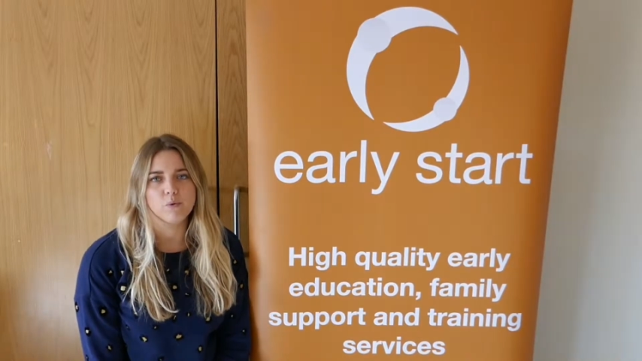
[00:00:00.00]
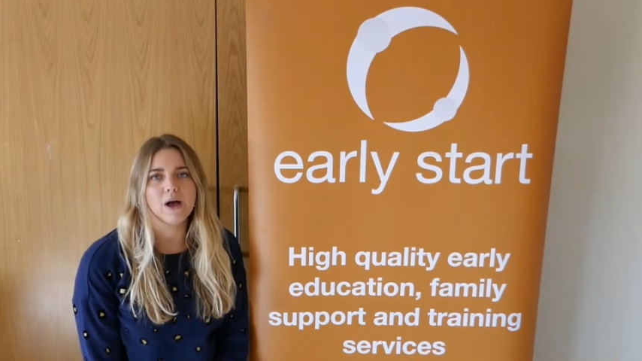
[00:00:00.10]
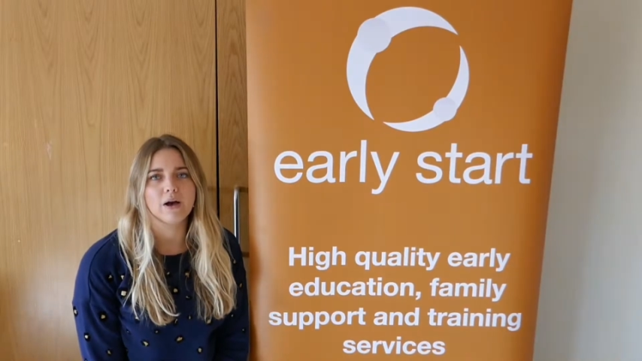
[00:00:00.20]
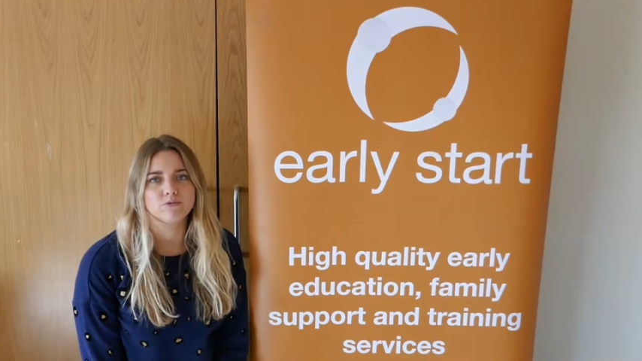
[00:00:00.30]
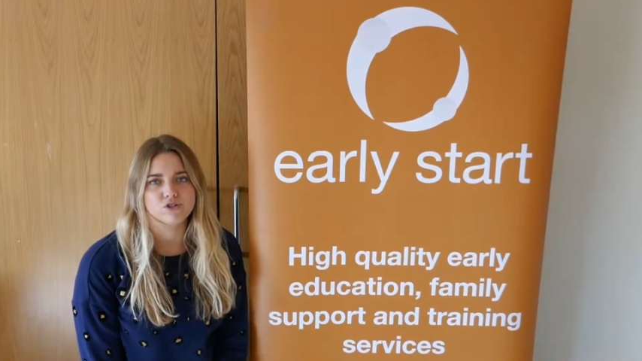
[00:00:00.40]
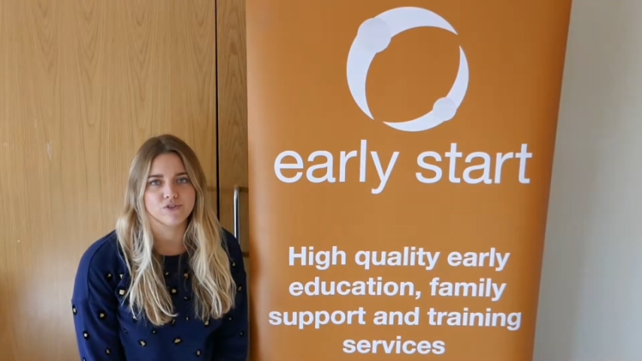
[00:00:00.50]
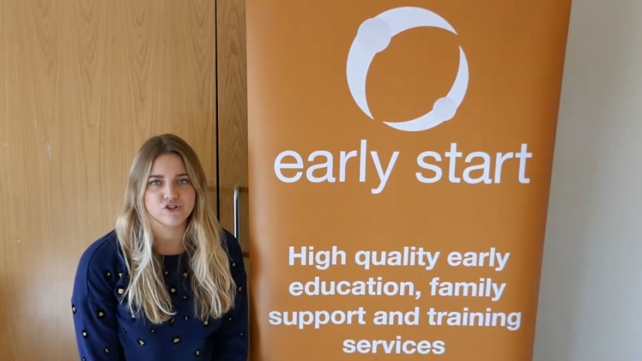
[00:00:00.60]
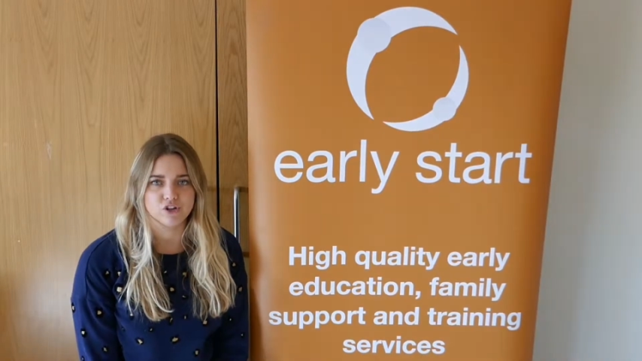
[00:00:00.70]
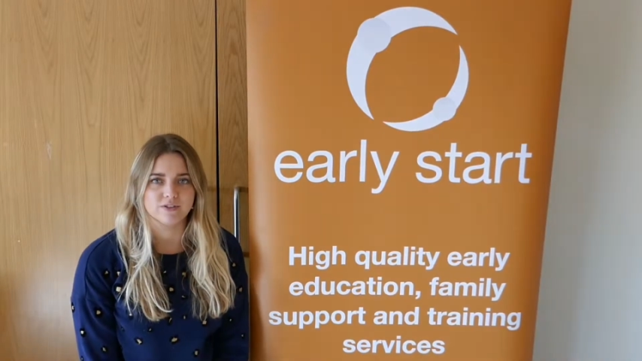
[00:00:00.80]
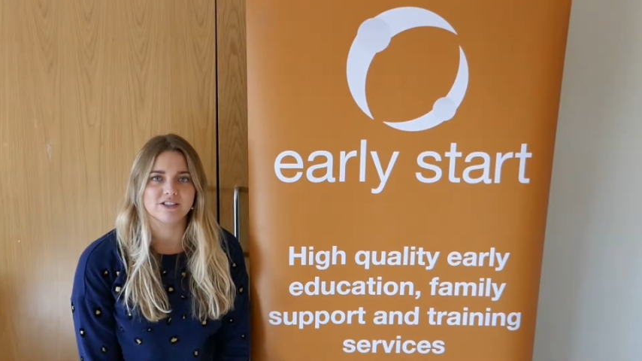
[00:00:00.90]
will help to
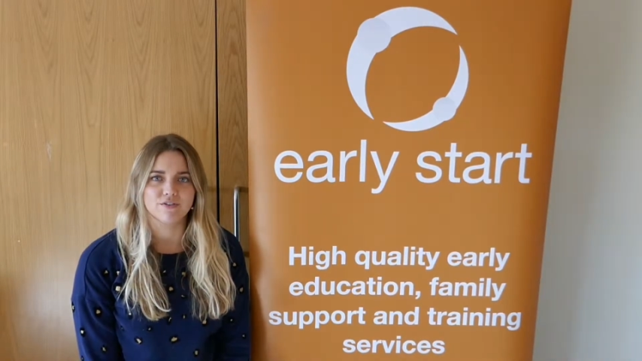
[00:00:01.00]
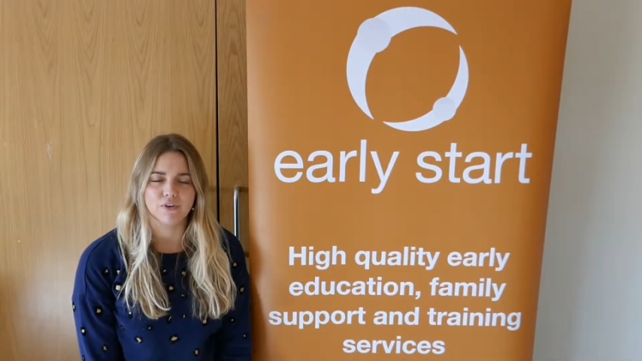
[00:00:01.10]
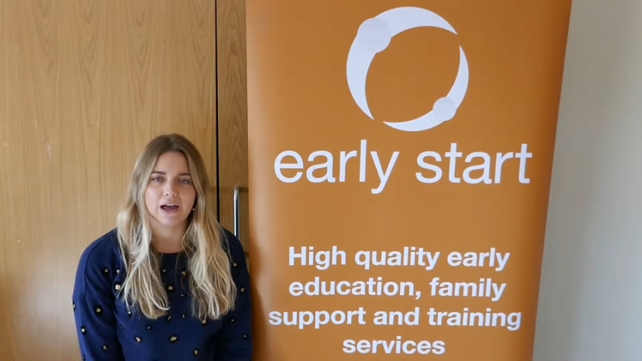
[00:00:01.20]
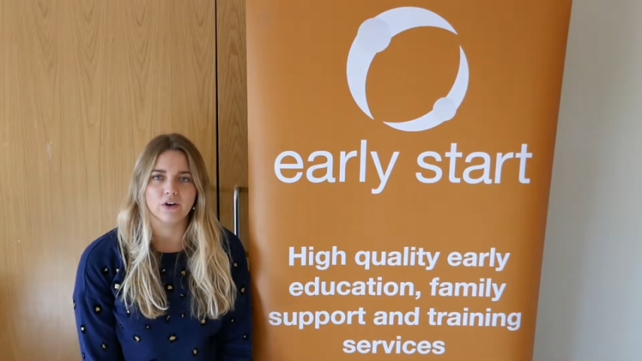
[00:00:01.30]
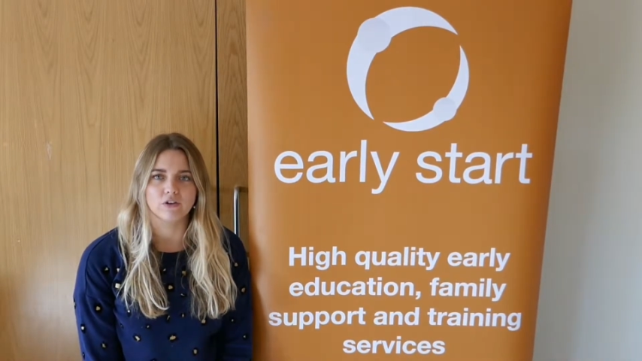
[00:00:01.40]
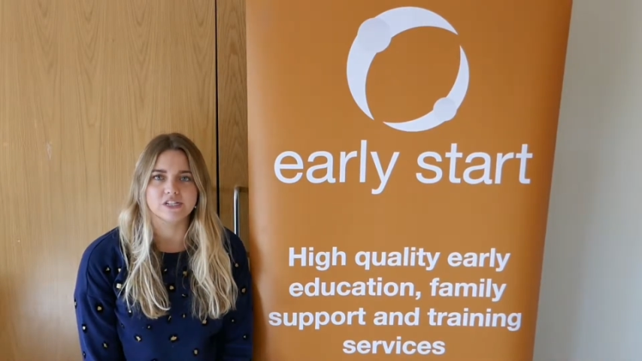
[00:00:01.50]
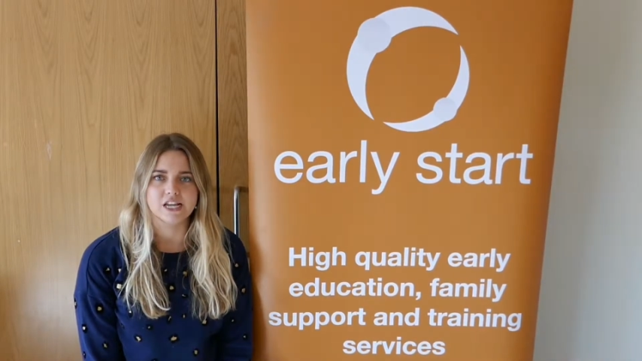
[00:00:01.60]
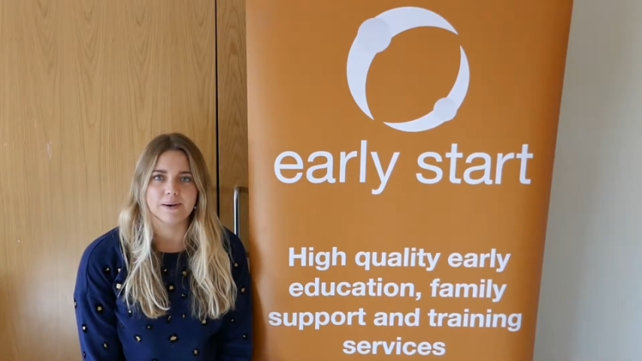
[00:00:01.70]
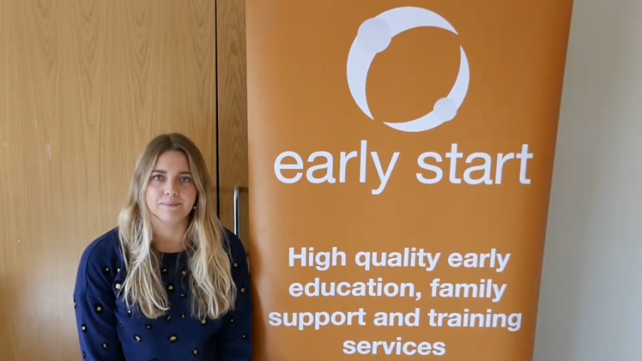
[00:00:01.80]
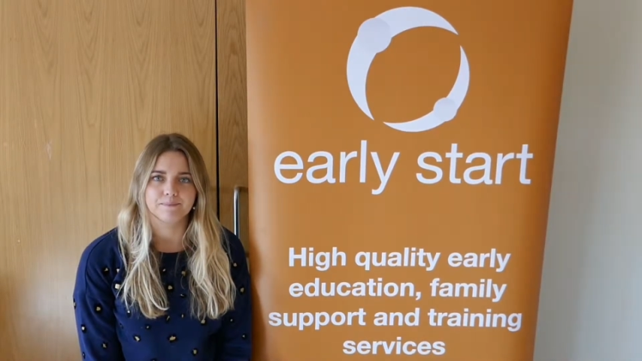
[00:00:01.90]
reduce the fat
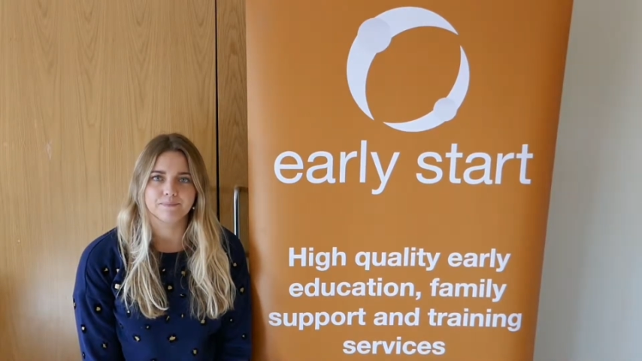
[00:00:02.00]
content.